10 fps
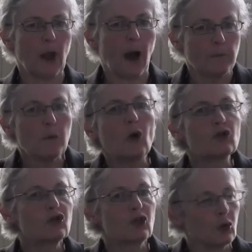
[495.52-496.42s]
I'm not
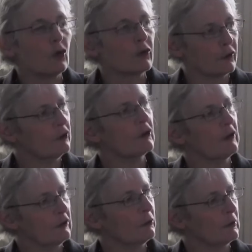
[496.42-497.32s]
sure the
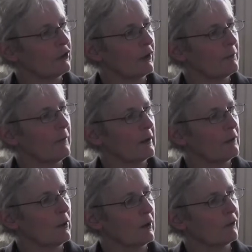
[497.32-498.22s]
degree to which I could make
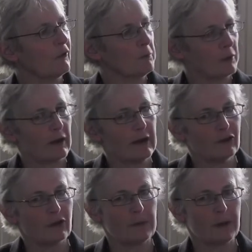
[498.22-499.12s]
it work for
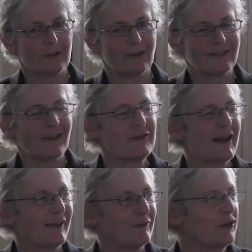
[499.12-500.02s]
prehistory, because I don't
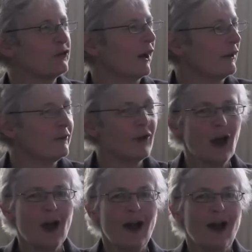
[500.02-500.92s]
have those kind of
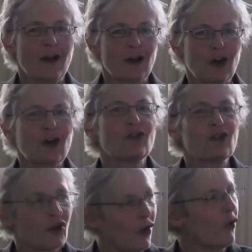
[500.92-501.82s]

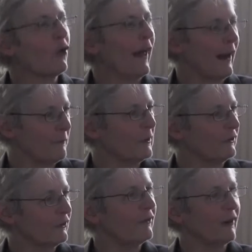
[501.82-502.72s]
control
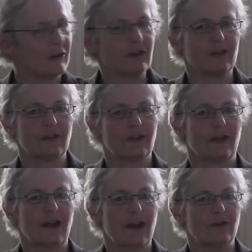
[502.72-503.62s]
elements of evidence that
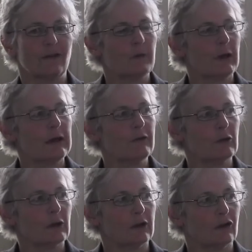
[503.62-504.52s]
I have for
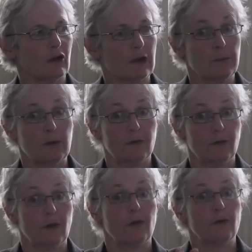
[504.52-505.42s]
medieval history. But
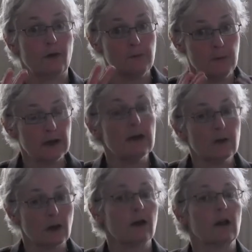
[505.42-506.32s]
for
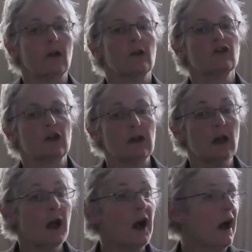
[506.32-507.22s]
medieval archaeology,
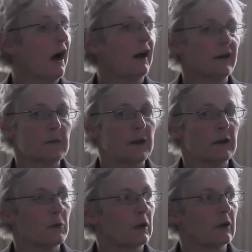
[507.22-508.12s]
I can make
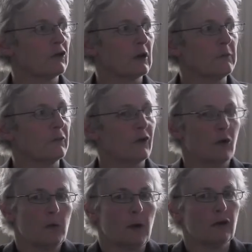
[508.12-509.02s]
it work a dream for
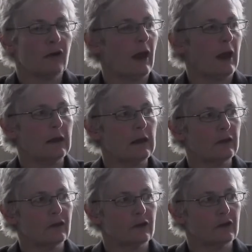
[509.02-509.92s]
almost any
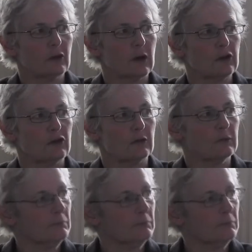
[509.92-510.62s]
situation.